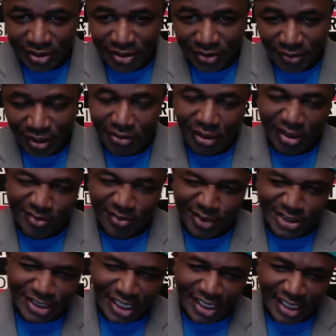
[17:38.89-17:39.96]
Well, Long Beach
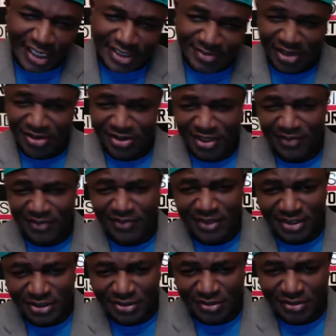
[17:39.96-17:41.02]
State has better defense
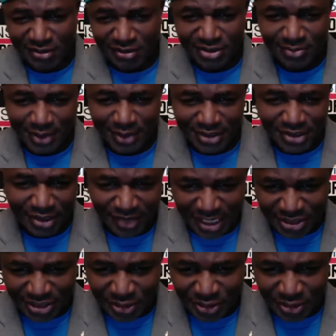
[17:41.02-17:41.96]
than New Orleans, but that's a